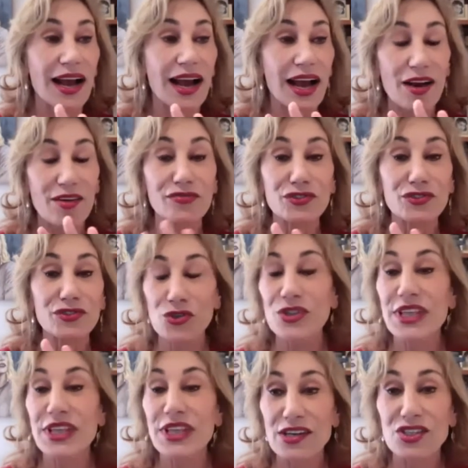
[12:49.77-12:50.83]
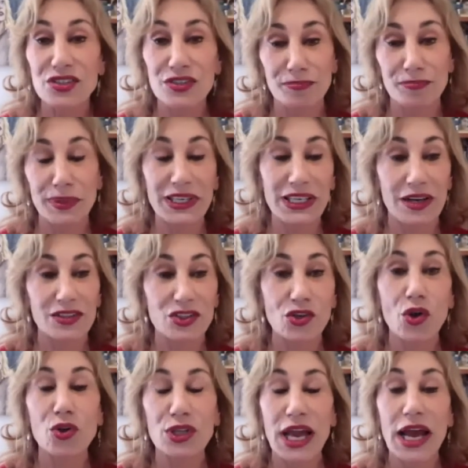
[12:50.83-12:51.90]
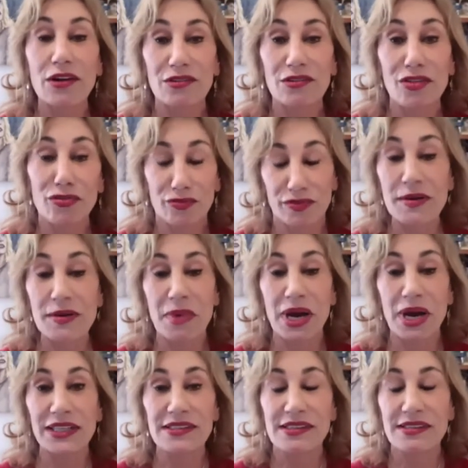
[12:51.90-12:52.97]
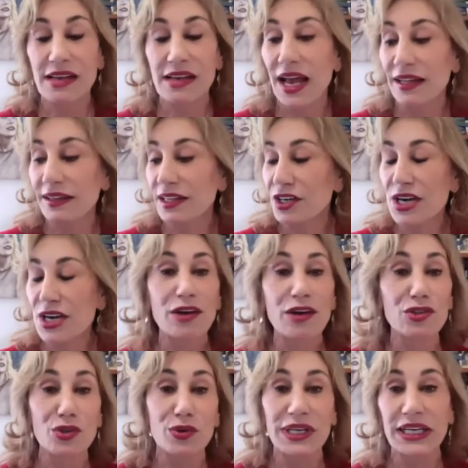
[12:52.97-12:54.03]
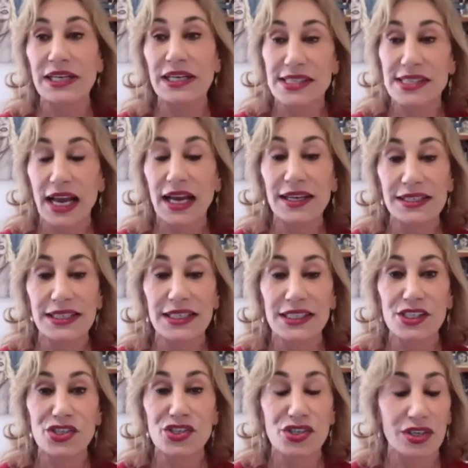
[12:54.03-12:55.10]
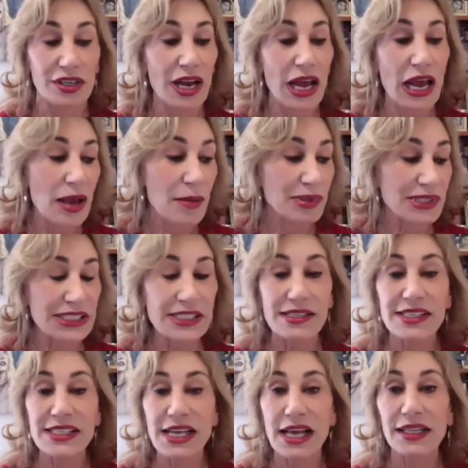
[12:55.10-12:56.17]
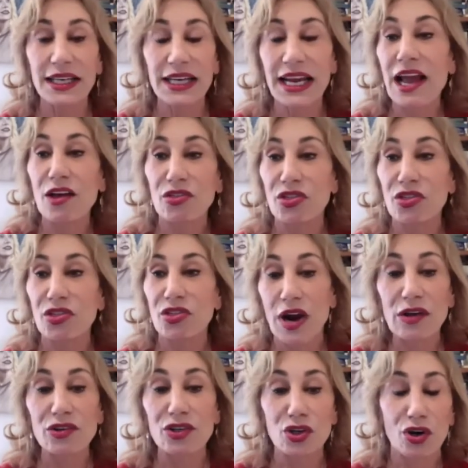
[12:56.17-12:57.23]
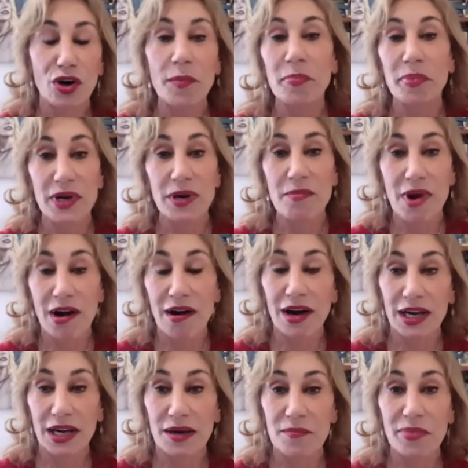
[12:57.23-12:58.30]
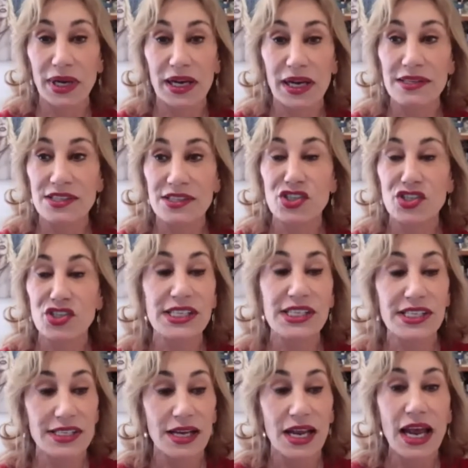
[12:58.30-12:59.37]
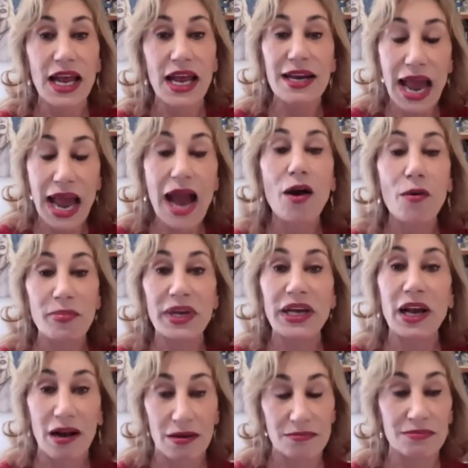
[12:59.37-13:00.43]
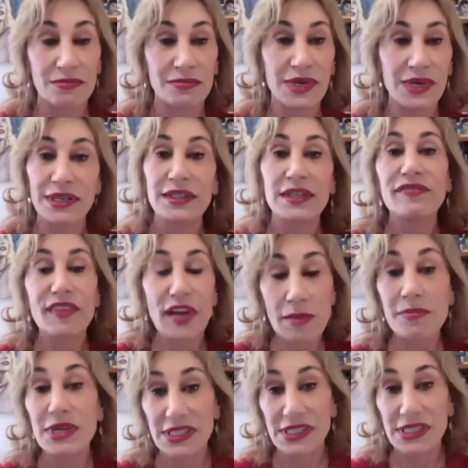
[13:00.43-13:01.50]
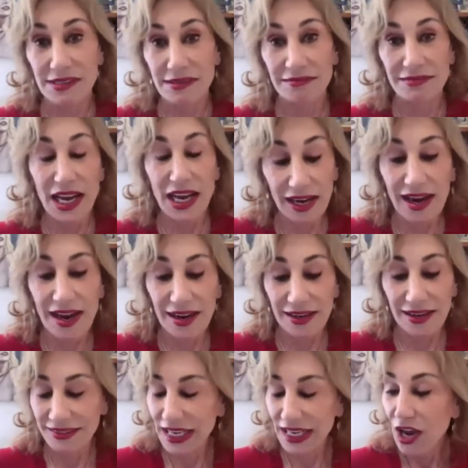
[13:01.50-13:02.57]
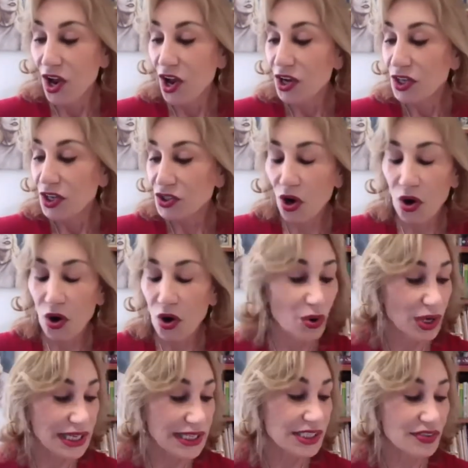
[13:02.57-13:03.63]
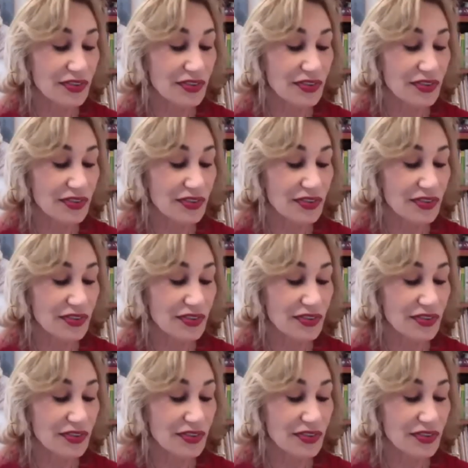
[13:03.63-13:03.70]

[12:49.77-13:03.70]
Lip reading: of 2,000 sold out in 3 months, and they're now doing a second edition because it's selling out throughout Europe and America because she's now become famous again. So it's